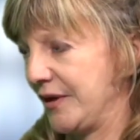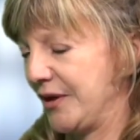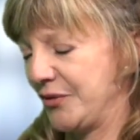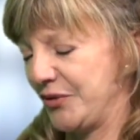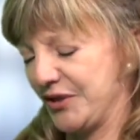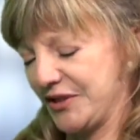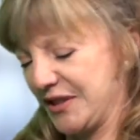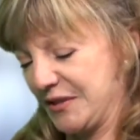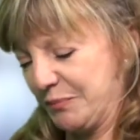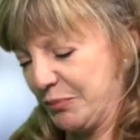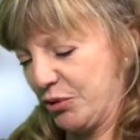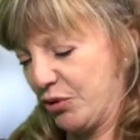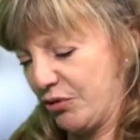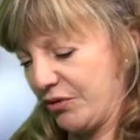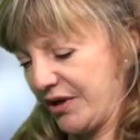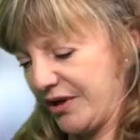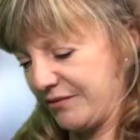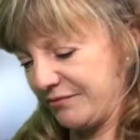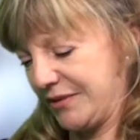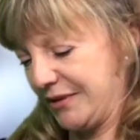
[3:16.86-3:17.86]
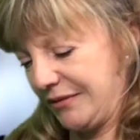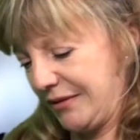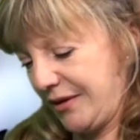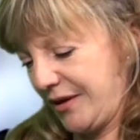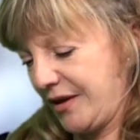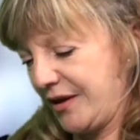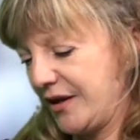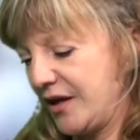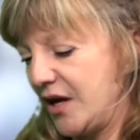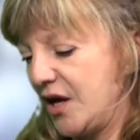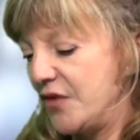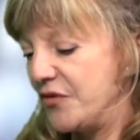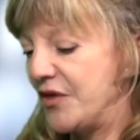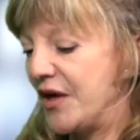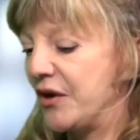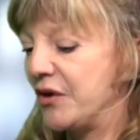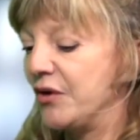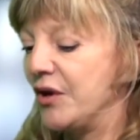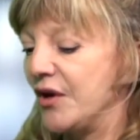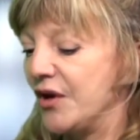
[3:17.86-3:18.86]
oh, this is boring, blah, blah, blah,
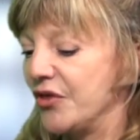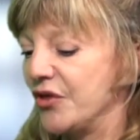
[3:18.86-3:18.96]
then